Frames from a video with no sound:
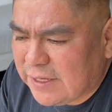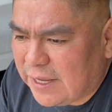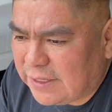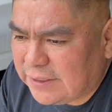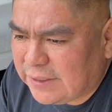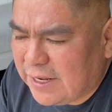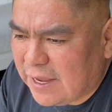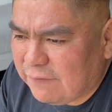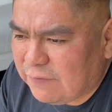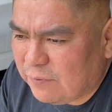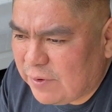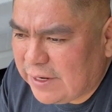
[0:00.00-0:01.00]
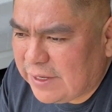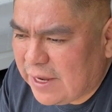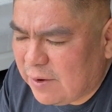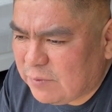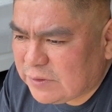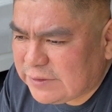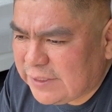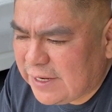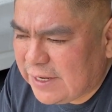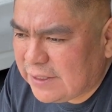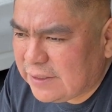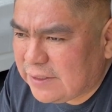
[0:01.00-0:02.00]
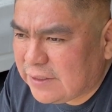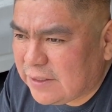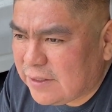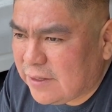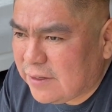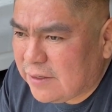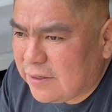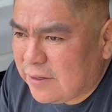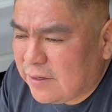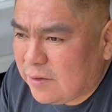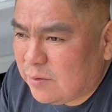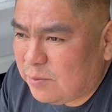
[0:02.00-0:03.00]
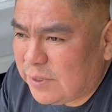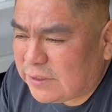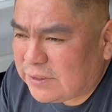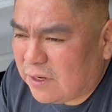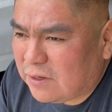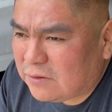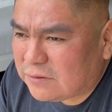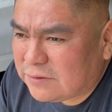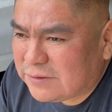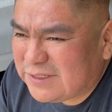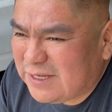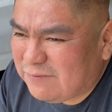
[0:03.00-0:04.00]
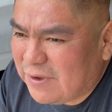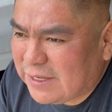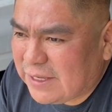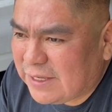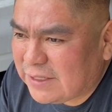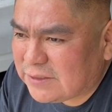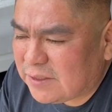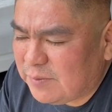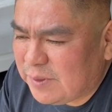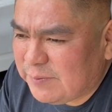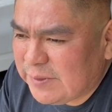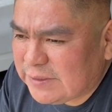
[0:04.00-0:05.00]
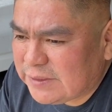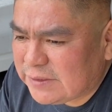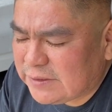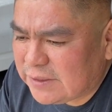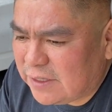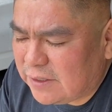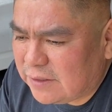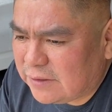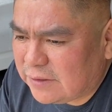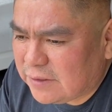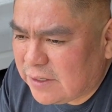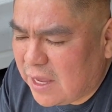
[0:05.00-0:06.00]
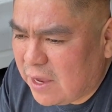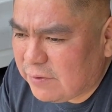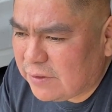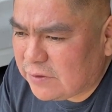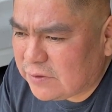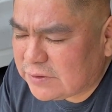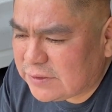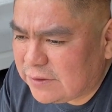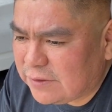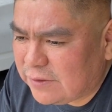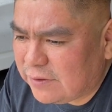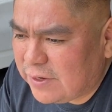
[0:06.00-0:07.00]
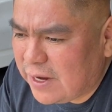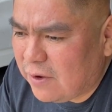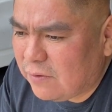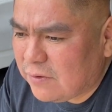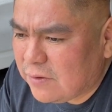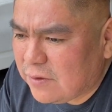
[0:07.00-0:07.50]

I didn't have the right camera stand, but I'll see if I can get some images on how it looks under there now.